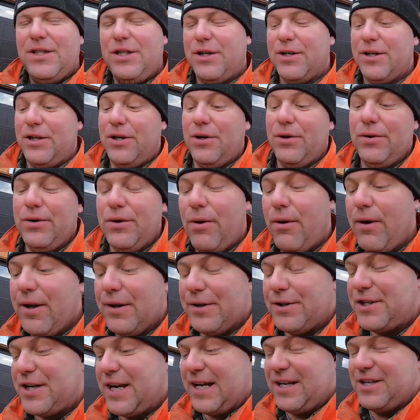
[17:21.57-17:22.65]
you can do an
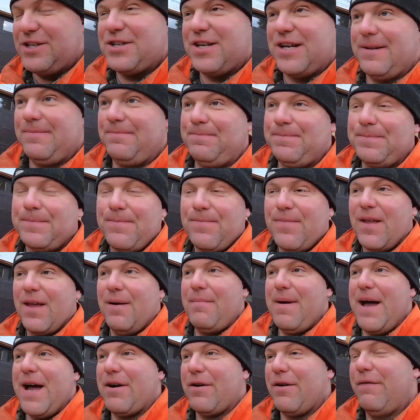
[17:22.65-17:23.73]
oil change in
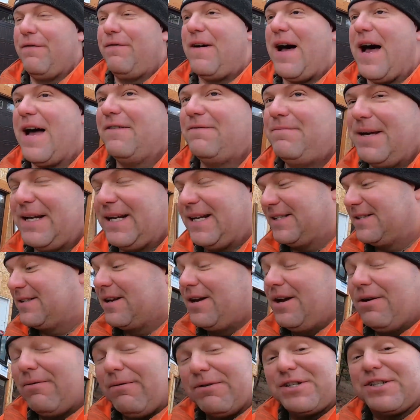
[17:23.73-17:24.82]
a matter of five minutes,
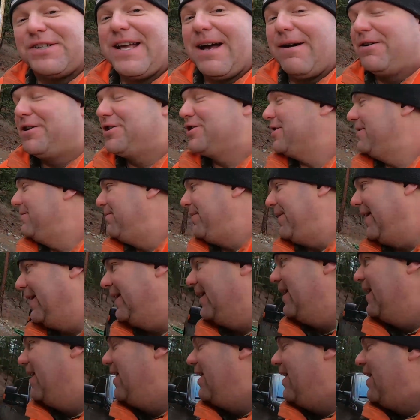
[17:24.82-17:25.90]
which is how it should be.